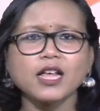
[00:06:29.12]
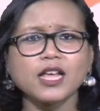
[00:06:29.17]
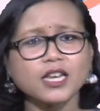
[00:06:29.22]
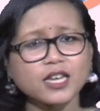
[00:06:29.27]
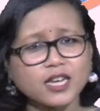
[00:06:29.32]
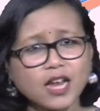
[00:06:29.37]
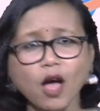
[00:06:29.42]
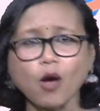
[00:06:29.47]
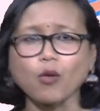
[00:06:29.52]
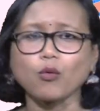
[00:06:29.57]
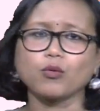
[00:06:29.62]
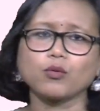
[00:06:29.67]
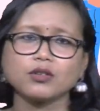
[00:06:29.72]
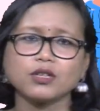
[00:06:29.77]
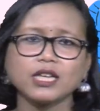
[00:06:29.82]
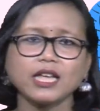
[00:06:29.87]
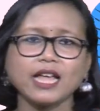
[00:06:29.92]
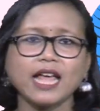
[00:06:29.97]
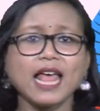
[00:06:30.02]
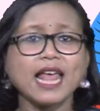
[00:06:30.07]
Now,
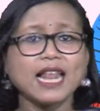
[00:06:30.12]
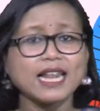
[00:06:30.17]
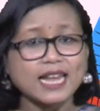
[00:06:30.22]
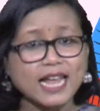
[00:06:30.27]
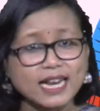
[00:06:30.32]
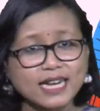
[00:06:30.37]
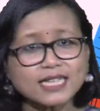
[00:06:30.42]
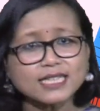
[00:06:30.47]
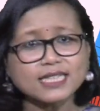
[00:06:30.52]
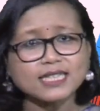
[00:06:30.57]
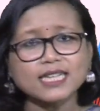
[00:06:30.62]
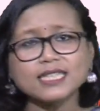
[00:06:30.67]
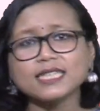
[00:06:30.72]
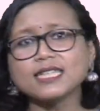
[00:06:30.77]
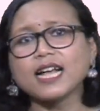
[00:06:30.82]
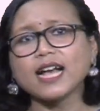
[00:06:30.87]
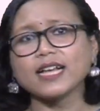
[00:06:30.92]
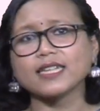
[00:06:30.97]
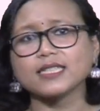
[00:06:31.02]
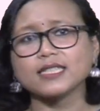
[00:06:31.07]
let us
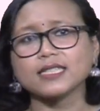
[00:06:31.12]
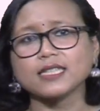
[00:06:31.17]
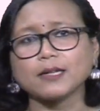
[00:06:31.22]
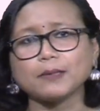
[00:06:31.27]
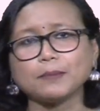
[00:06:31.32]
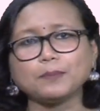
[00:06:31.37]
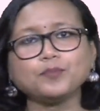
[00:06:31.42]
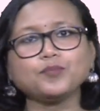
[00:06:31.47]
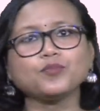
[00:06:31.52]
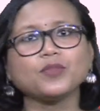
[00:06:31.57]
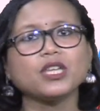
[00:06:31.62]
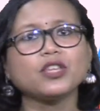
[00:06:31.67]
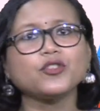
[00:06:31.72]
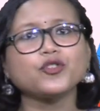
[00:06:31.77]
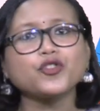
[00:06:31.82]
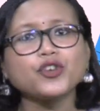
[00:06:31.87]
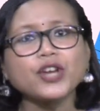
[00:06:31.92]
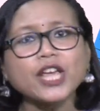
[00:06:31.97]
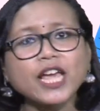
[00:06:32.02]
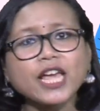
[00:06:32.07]
discuss
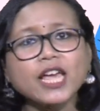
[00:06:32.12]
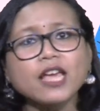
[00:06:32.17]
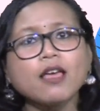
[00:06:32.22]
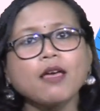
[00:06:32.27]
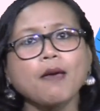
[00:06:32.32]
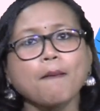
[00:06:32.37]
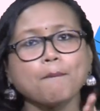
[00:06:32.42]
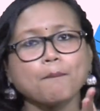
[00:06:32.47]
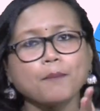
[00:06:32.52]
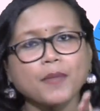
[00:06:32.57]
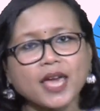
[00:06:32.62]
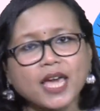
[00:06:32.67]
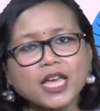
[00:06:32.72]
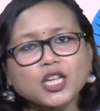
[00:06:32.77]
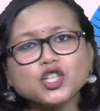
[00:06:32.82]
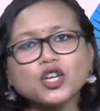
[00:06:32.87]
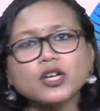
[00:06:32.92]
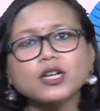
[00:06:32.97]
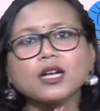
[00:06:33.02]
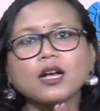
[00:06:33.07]
three
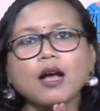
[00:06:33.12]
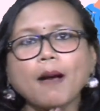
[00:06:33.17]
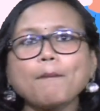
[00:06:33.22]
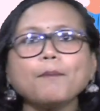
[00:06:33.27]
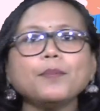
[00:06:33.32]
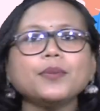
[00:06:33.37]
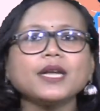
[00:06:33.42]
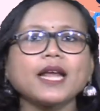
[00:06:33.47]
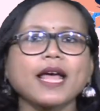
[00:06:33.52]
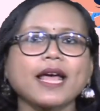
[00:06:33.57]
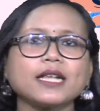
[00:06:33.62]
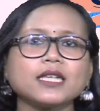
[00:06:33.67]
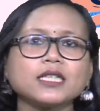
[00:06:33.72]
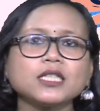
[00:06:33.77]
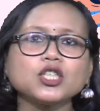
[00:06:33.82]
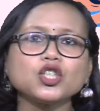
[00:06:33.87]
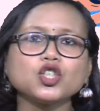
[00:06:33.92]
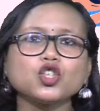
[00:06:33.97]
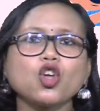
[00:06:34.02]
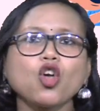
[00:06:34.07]
major
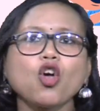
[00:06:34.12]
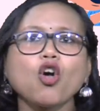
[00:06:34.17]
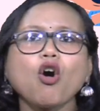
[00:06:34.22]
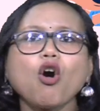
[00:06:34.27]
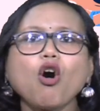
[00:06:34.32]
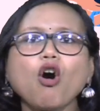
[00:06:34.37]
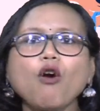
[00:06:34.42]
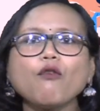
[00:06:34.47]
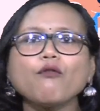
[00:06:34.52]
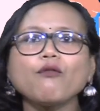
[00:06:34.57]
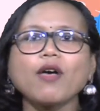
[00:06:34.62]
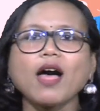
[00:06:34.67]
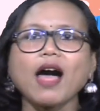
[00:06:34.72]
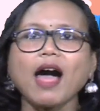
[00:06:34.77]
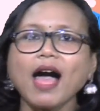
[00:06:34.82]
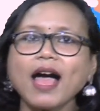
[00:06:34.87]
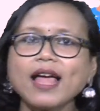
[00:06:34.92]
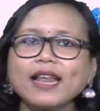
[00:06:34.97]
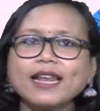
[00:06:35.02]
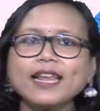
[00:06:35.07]
components of
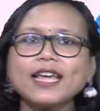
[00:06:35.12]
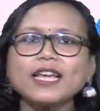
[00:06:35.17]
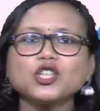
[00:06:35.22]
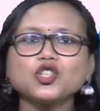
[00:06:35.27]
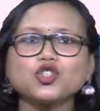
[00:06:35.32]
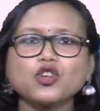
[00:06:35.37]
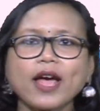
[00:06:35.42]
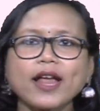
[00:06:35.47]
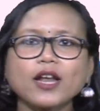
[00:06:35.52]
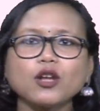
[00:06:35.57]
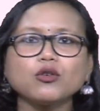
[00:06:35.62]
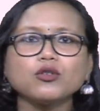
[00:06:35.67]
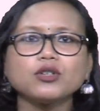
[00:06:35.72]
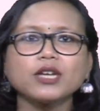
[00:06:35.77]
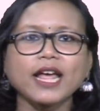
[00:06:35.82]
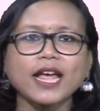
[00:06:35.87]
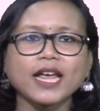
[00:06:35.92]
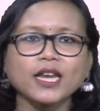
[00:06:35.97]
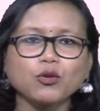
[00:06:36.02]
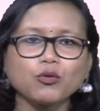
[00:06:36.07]
early childhood
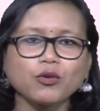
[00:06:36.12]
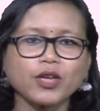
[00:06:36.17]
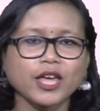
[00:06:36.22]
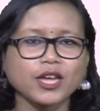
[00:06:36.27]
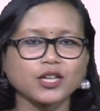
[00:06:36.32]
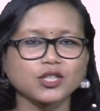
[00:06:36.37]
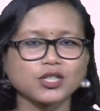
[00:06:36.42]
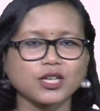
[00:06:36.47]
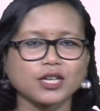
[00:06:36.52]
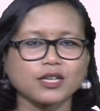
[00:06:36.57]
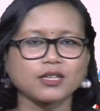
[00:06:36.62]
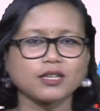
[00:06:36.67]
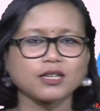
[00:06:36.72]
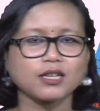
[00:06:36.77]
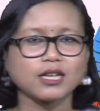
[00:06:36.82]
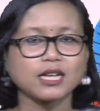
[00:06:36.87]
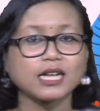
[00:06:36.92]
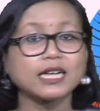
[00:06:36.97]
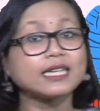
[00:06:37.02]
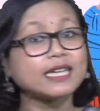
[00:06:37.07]
education,
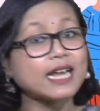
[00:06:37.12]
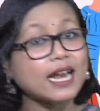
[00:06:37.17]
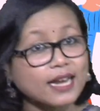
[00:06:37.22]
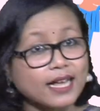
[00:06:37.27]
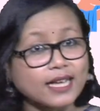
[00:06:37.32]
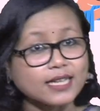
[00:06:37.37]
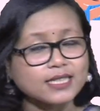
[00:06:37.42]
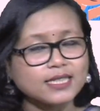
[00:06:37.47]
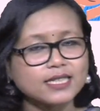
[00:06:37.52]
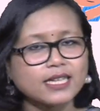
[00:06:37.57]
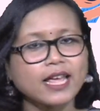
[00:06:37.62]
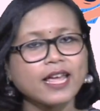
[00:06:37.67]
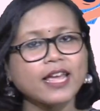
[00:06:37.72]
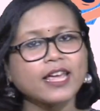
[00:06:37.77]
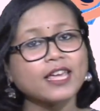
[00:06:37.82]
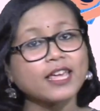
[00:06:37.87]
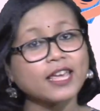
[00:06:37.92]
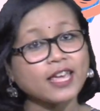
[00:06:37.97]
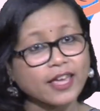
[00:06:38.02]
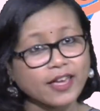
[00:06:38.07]
that is,
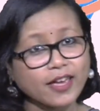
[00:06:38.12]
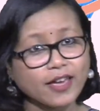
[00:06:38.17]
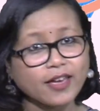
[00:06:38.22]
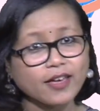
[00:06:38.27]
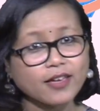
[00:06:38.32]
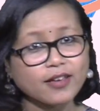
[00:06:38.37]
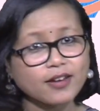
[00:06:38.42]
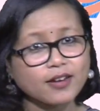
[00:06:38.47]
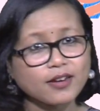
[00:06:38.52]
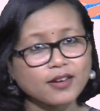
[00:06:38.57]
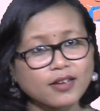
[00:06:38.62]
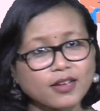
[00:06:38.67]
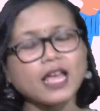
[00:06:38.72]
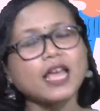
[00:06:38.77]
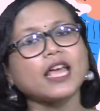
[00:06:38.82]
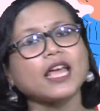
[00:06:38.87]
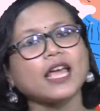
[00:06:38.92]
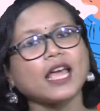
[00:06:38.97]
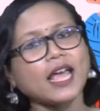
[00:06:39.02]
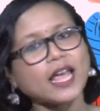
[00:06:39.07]
care,
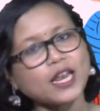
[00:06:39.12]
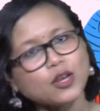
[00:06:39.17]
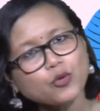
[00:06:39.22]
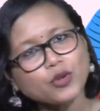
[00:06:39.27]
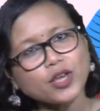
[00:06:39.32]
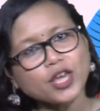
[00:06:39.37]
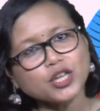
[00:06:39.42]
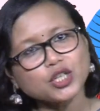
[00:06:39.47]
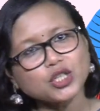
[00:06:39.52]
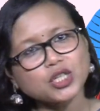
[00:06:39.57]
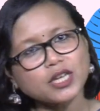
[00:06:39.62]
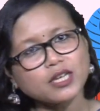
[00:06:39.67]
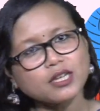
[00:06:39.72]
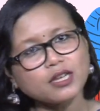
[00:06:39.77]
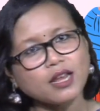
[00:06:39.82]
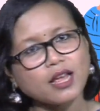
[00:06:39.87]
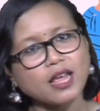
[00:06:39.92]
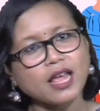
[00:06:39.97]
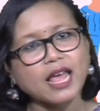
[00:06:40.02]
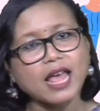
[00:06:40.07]
education,
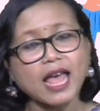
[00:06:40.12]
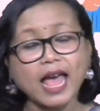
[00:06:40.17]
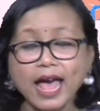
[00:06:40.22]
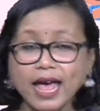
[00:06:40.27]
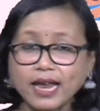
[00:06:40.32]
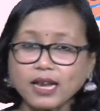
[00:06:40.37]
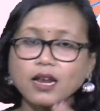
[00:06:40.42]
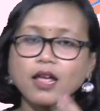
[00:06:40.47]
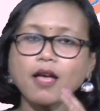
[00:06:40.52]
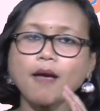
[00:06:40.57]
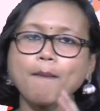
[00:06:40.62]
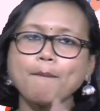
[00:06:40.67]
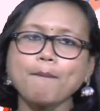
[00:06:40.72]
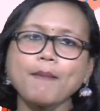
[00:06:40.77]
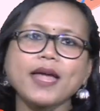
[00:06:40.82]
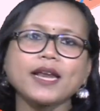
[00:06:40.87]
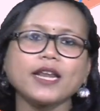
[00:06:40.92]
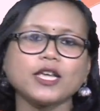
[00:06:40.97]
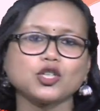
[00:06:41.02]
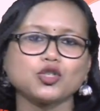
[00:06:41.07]
and
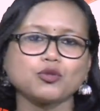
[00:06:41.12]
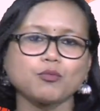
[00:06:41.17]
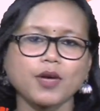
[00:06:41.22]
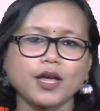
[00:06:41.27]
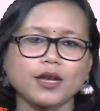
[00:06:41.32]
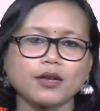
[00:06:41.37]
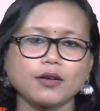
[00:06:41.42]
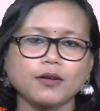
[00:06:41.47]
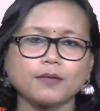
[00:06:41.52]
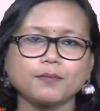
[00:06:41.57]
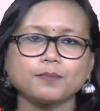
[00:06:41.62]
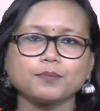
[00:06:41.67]
management.